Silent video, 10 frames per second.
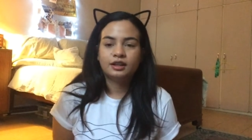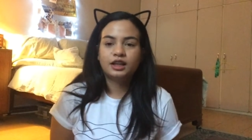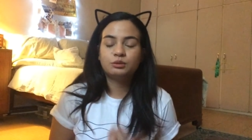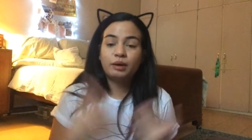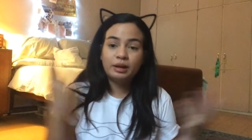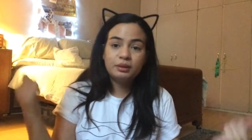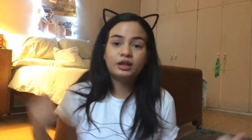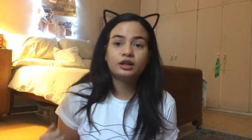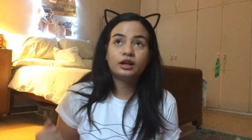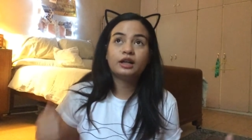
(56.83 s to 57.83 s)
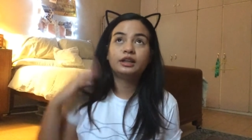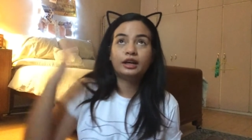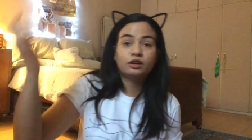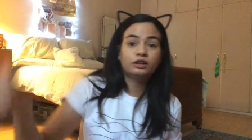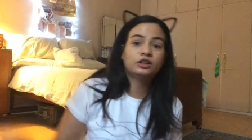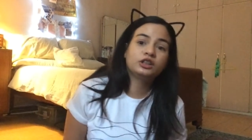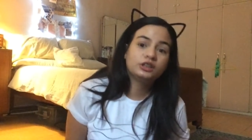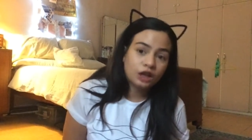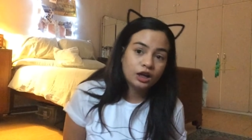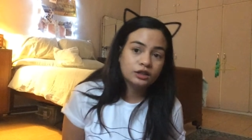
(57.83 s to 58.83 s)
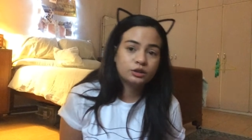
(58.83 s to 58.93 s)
That's why I'm here and the air conditioning's on.